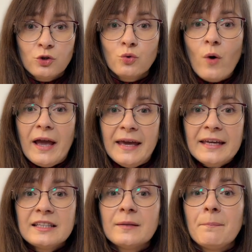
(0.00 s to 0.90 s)
to
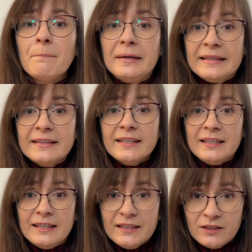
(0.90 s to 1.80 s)
8-bit
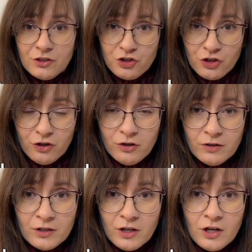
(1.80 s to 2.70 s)

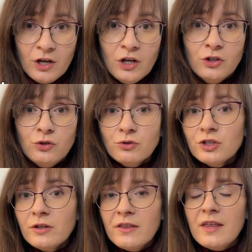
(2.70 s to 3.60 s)
integer,
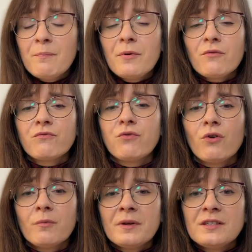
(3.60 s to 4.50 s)
usually the
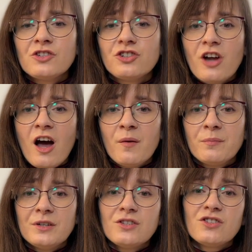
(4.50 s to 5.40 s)
performance jump
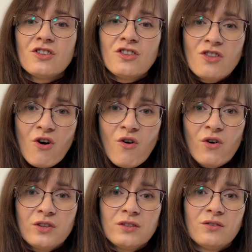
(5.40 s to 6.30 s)
is
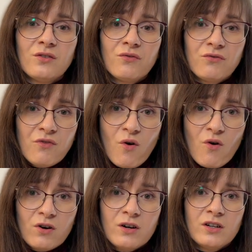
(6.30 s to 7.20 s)
not
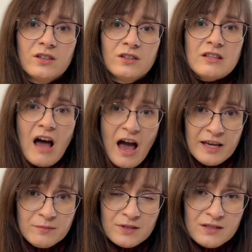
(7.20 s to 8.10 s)
4
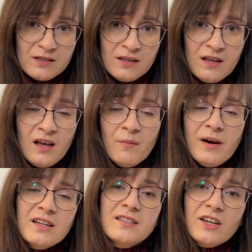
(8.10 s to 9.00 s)
times,
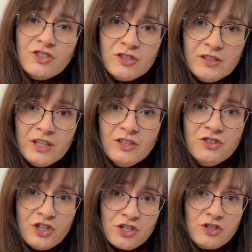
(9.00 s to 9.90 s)
but it's actually
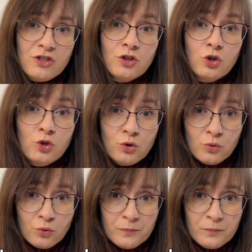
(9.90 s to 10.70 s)
just 2.